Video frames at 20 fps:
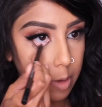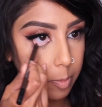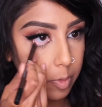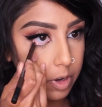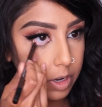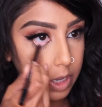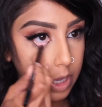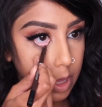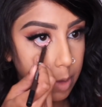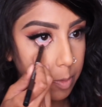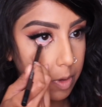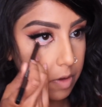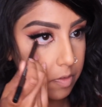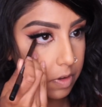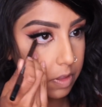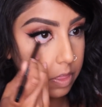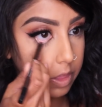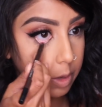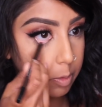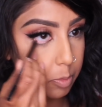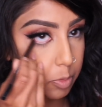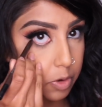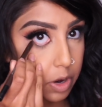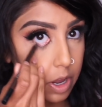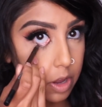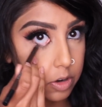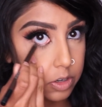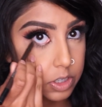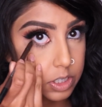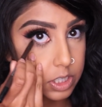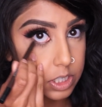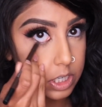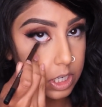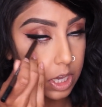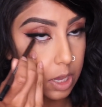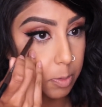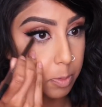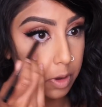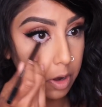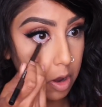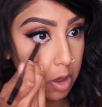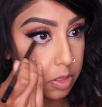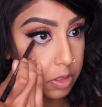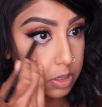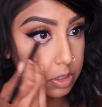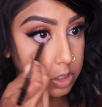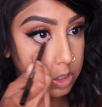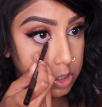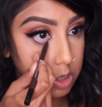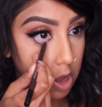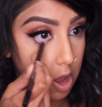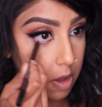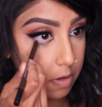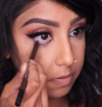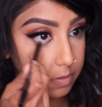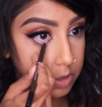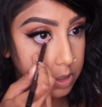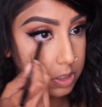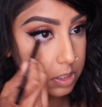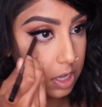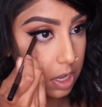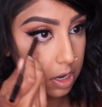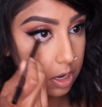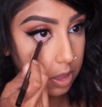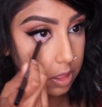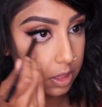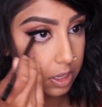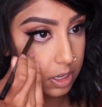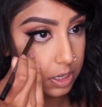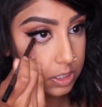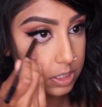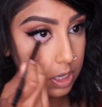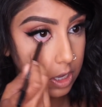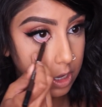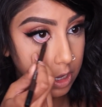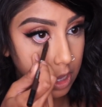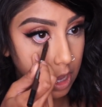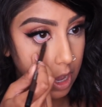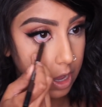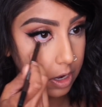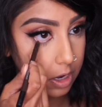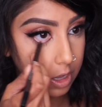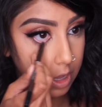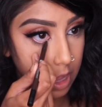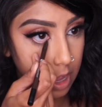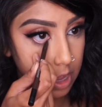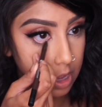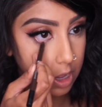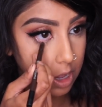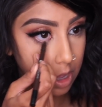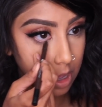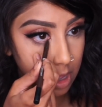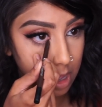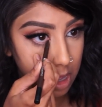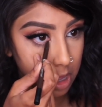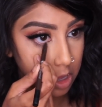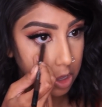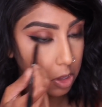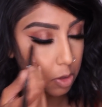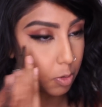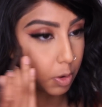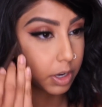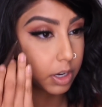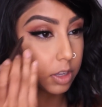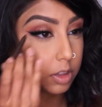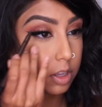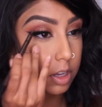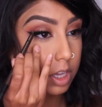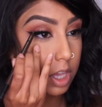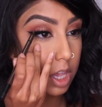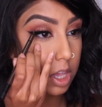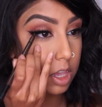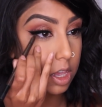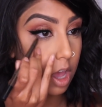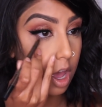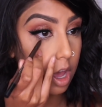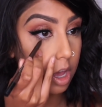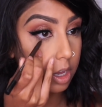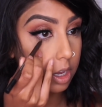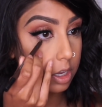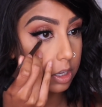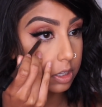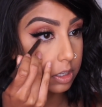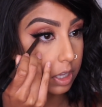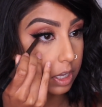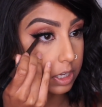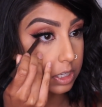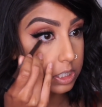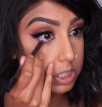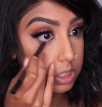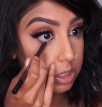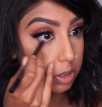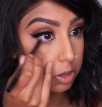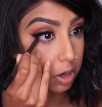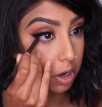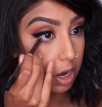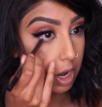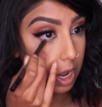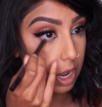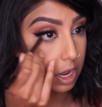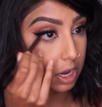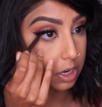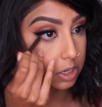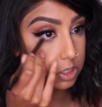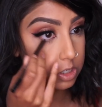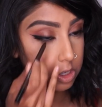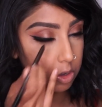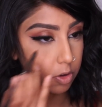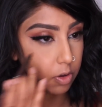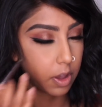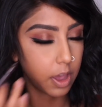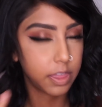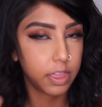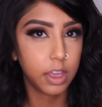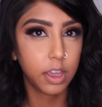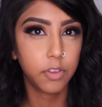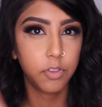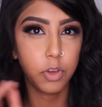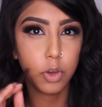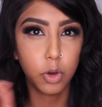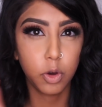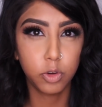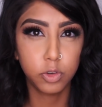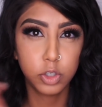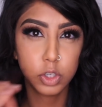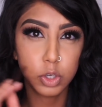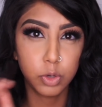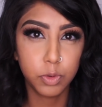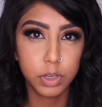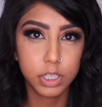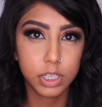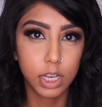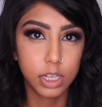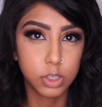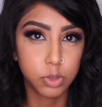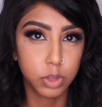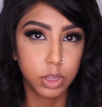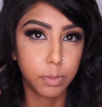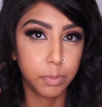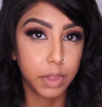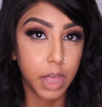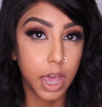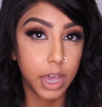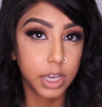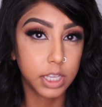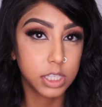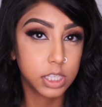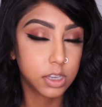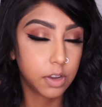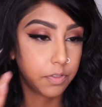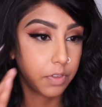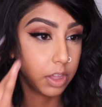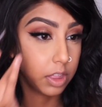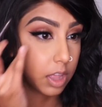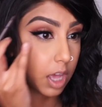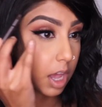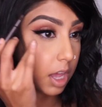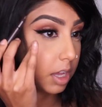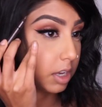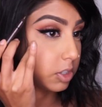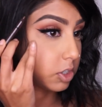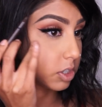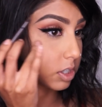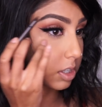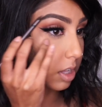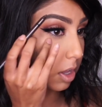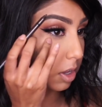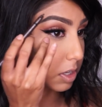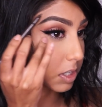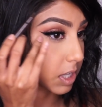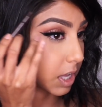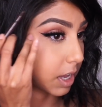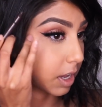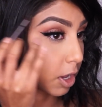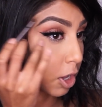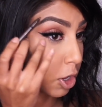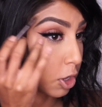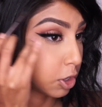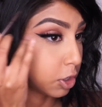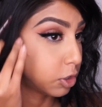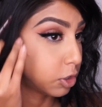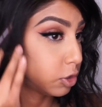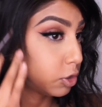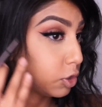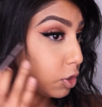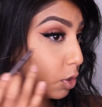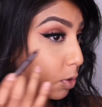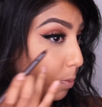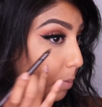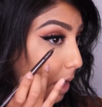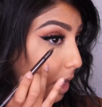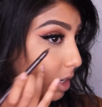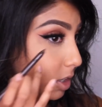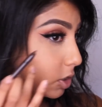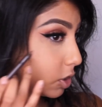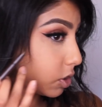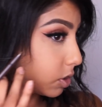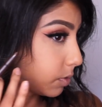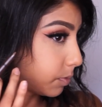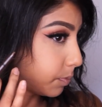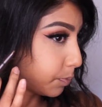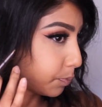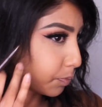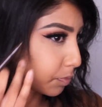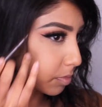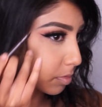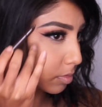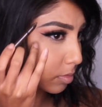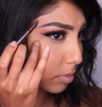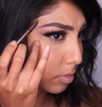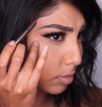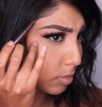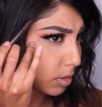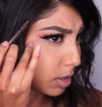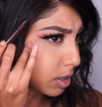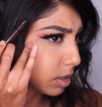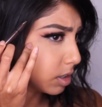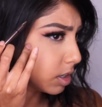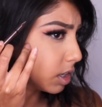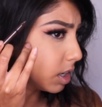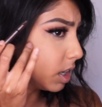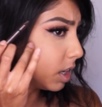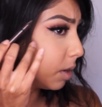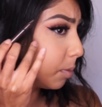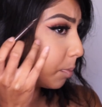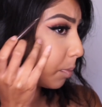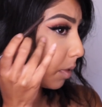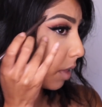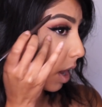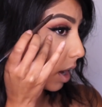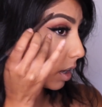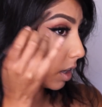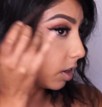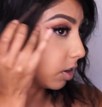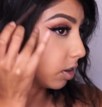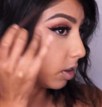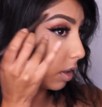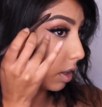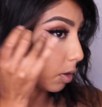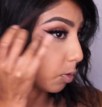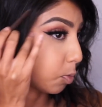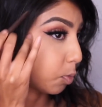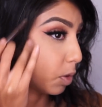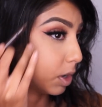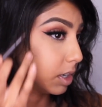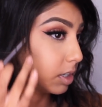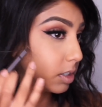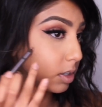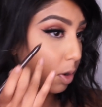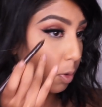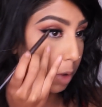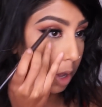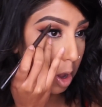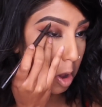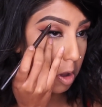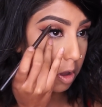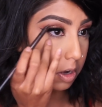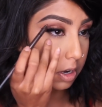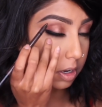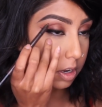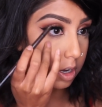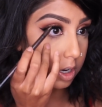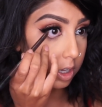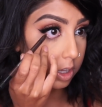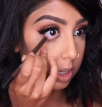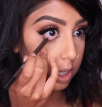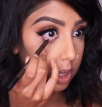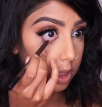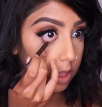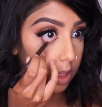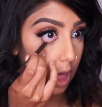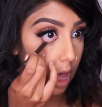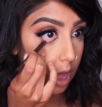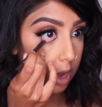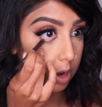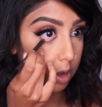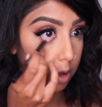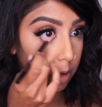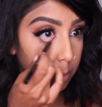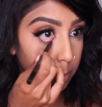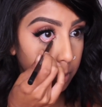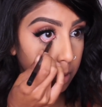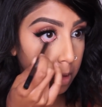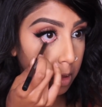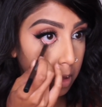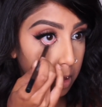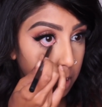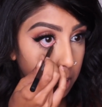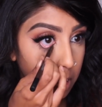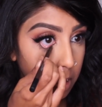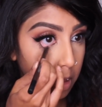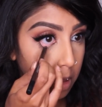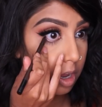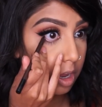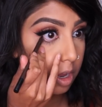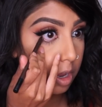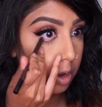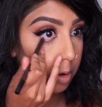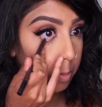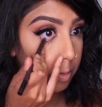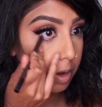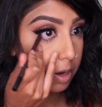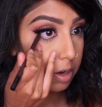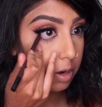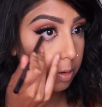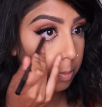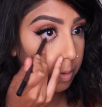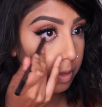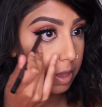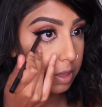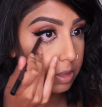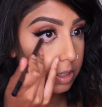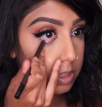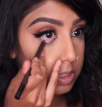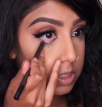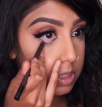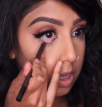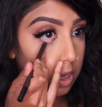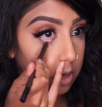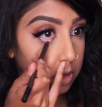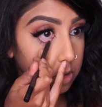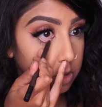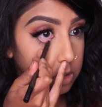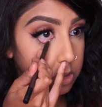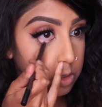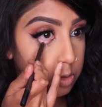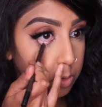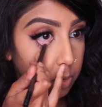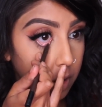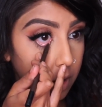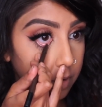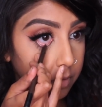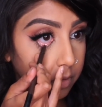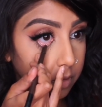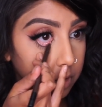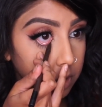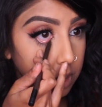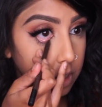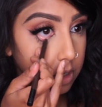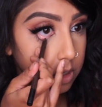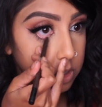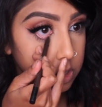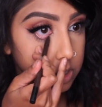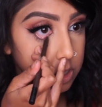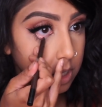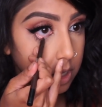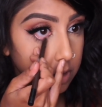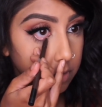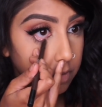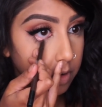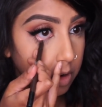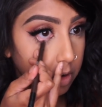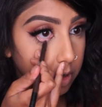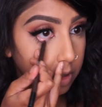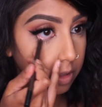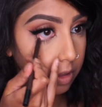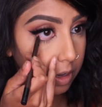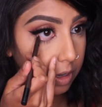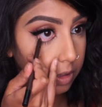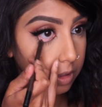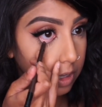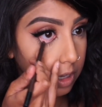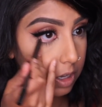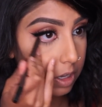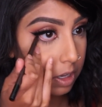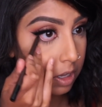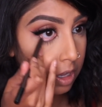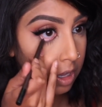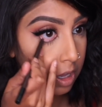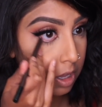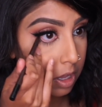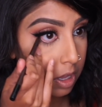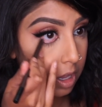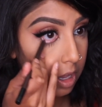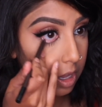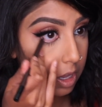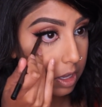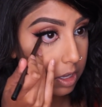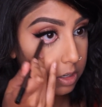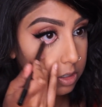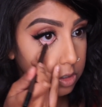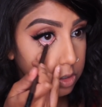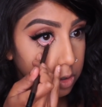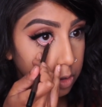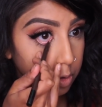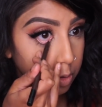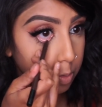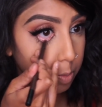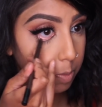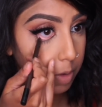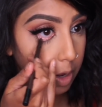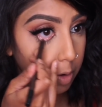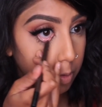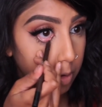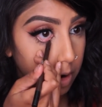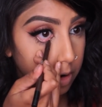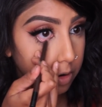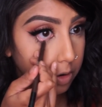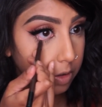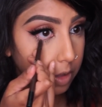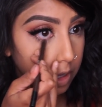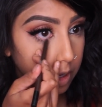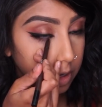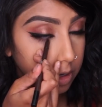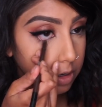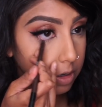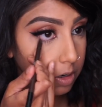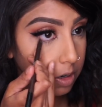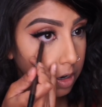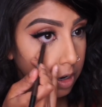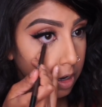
I'm going to keep everything brown just to keep it on the softer side of things. Again, like you want to look young and like still your age, so I think if you go too intense with the black and stuff like that, it just looks like too much. Did I get black here? Like what is going on? I gotta clean that up. And I'm not going to apply this liner too heavily, just like very lightly into my waterline.